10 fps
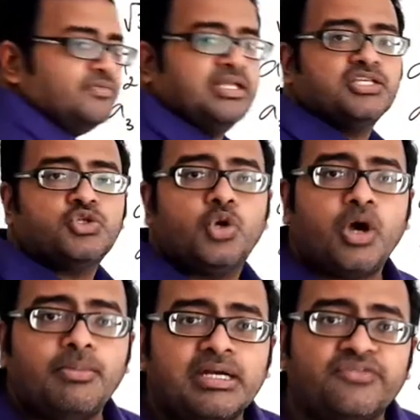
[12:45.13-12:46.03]
there is no
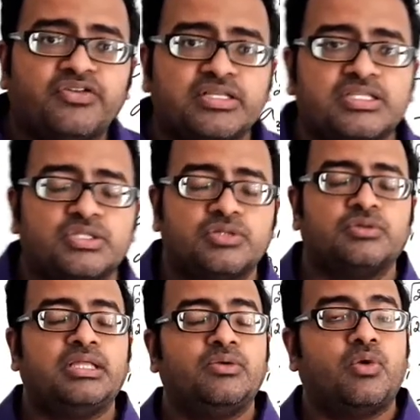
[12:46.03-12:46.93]
common difference,
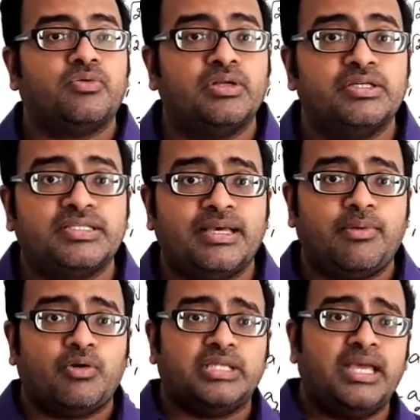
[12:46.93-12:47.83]
then what will you say
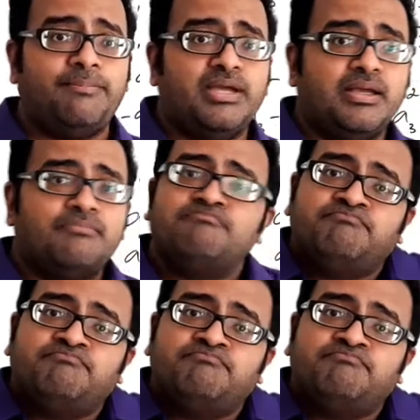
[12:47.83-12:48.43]
about the AP?